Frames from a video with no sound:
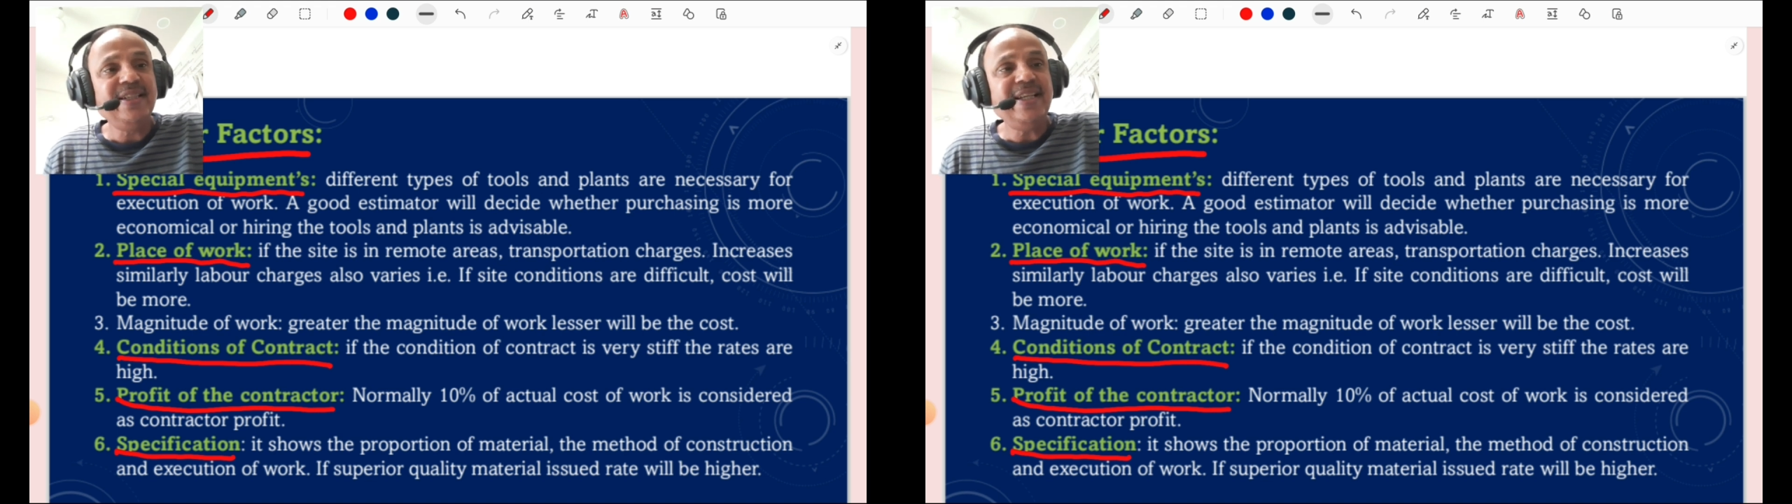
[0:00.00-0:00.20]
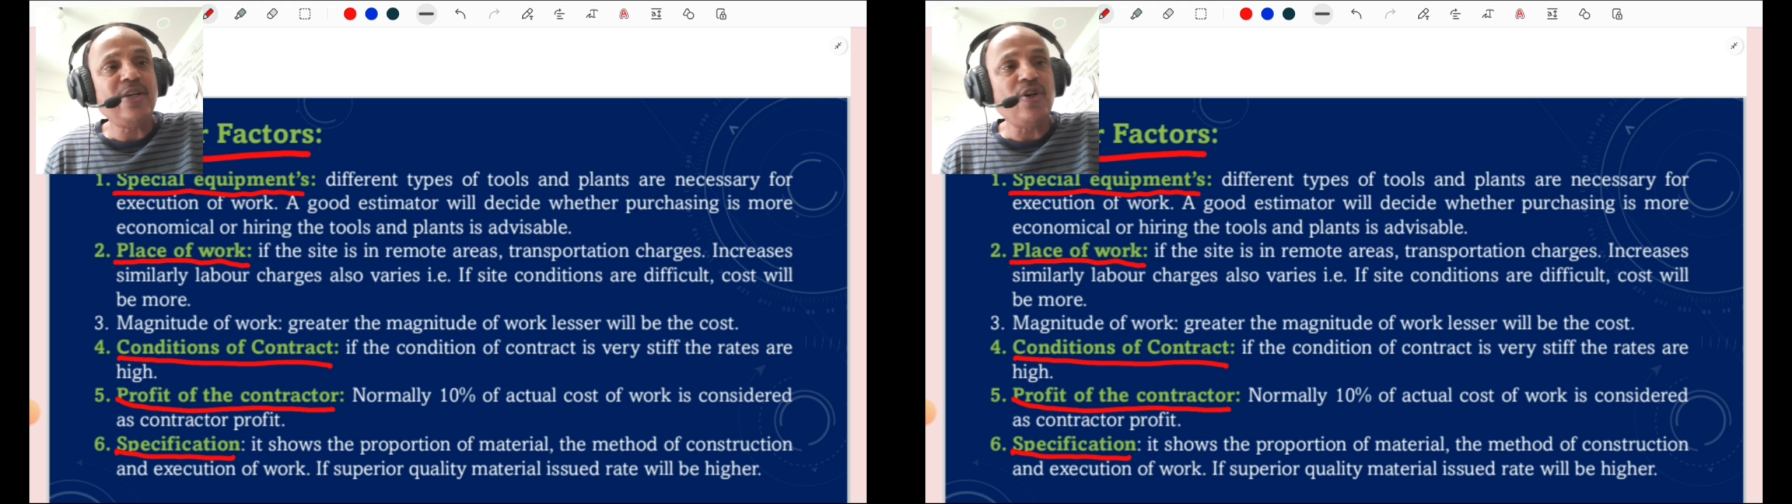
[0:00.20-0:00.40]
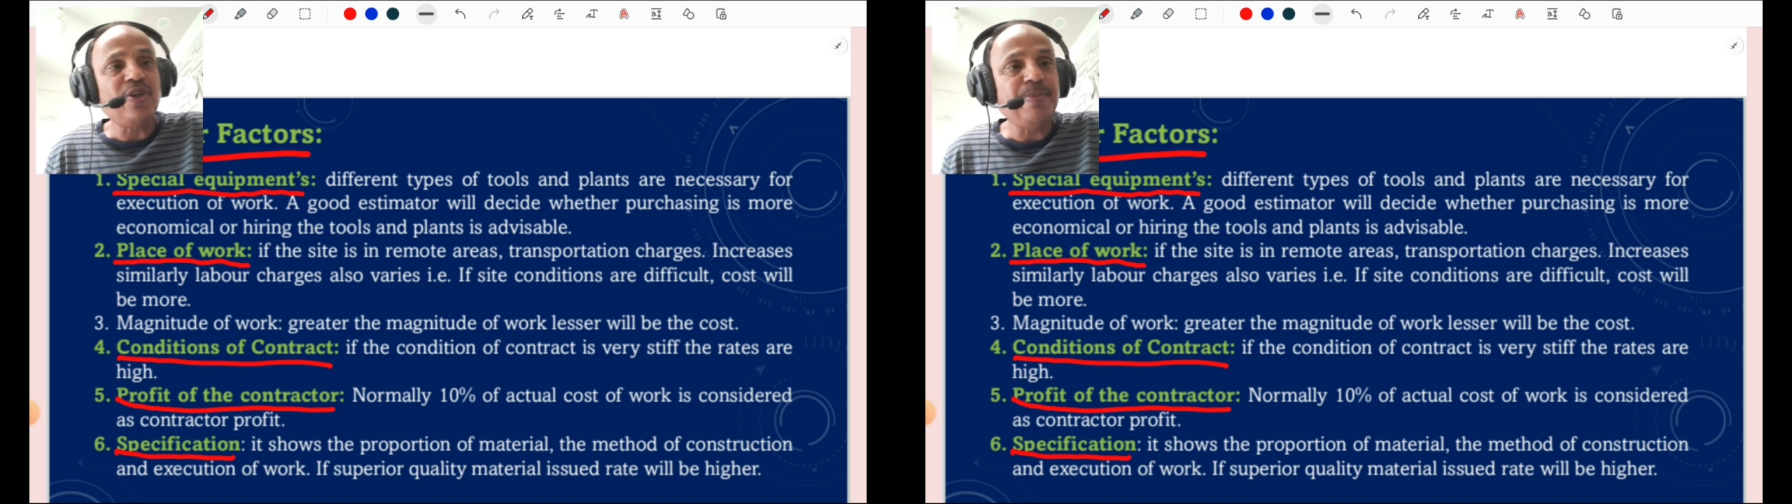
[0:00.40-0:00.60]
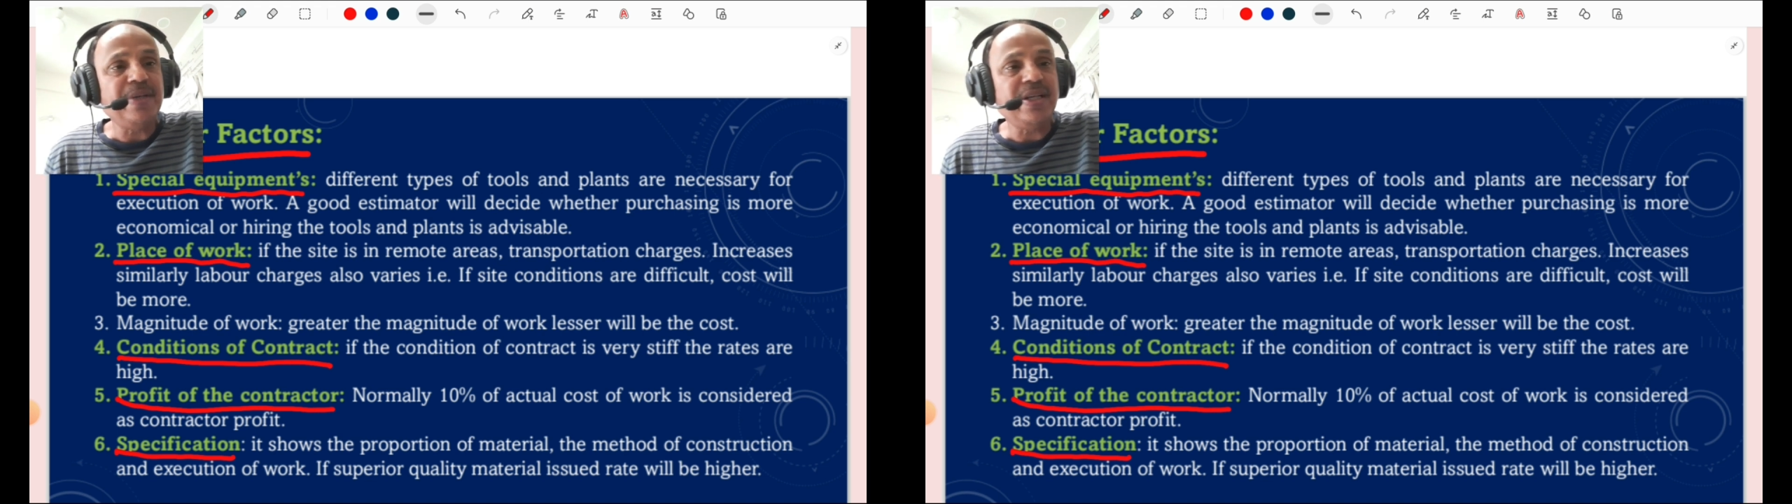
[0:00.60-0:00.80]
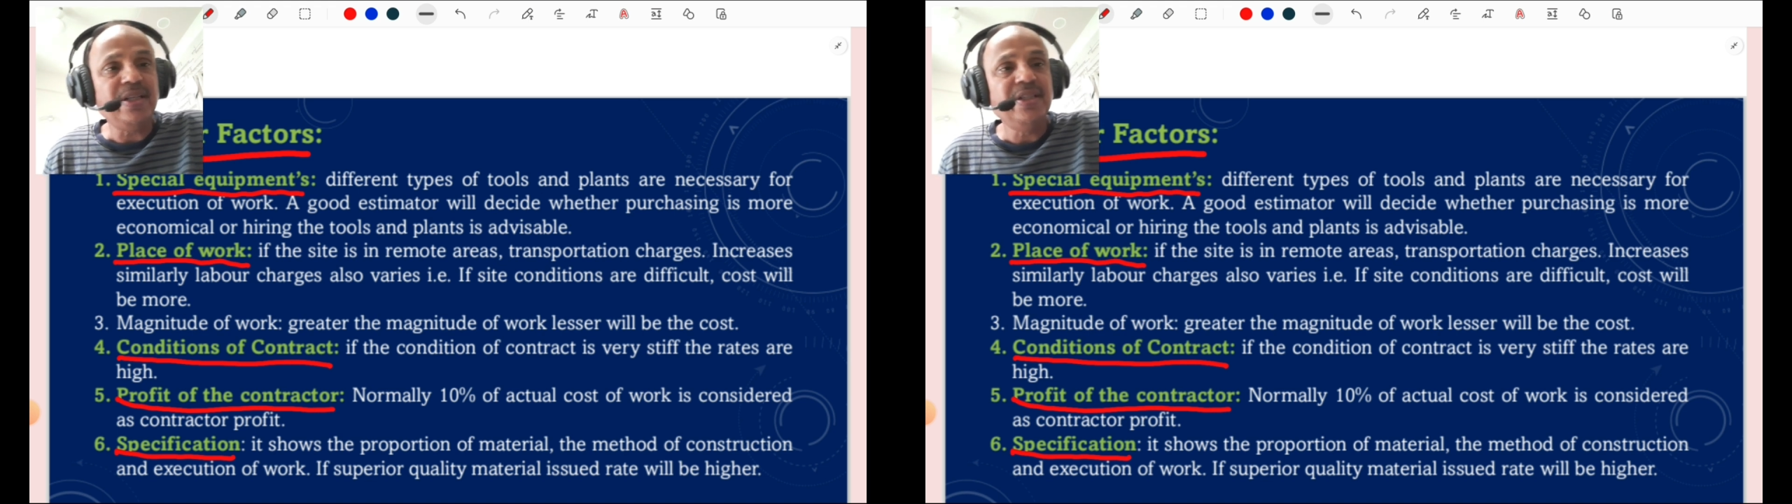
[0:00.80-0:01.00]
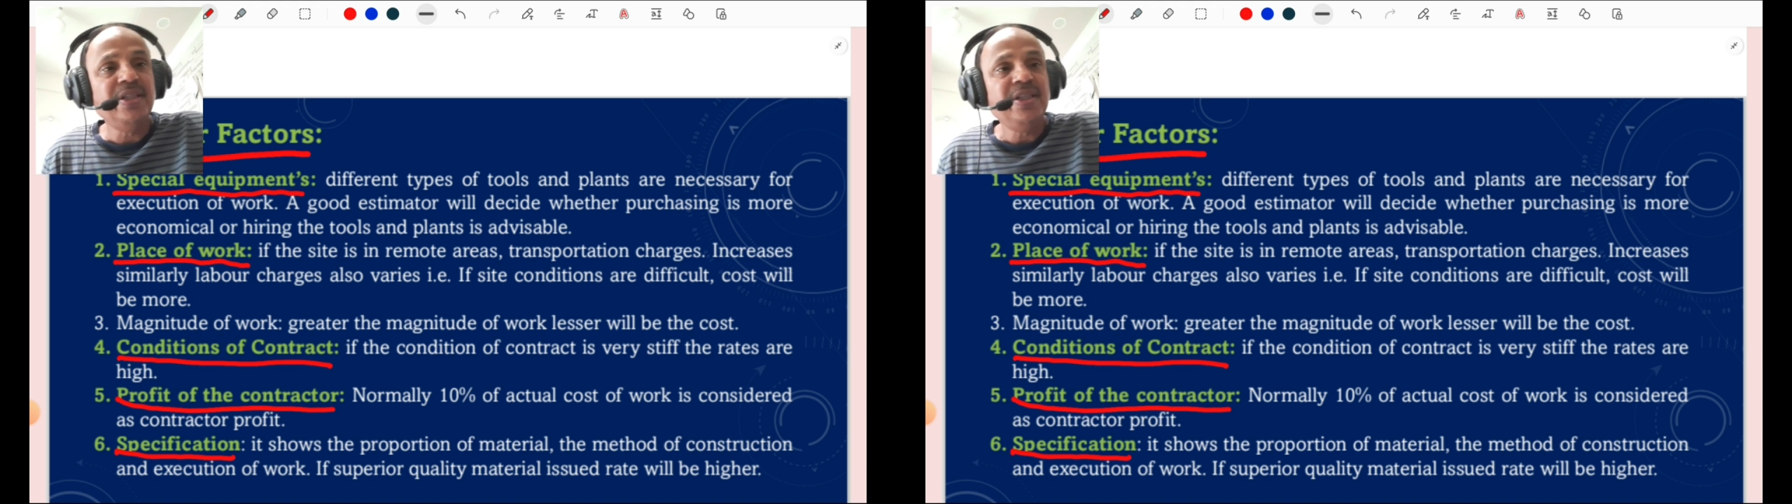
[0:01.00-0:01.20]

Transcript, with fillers: economical.